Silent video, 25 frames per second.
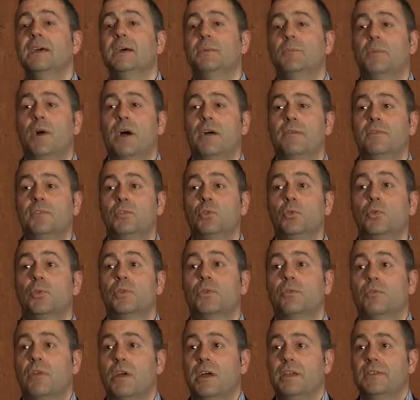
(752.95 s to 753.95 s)
part of an
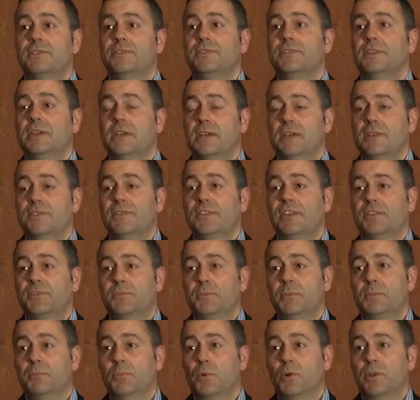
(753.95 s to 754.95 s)
authorised
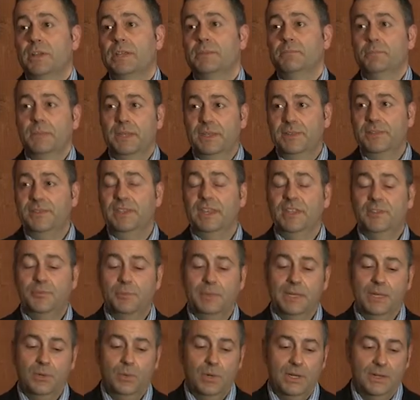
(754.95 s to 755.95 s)
assessment body, BCS
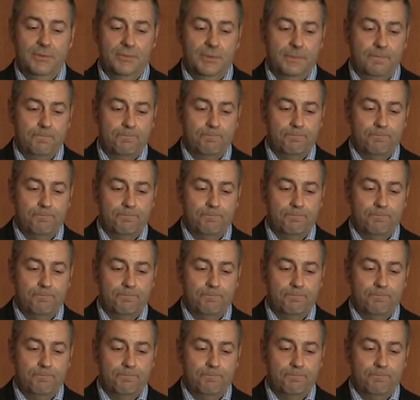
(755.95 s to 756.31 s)
being one of them.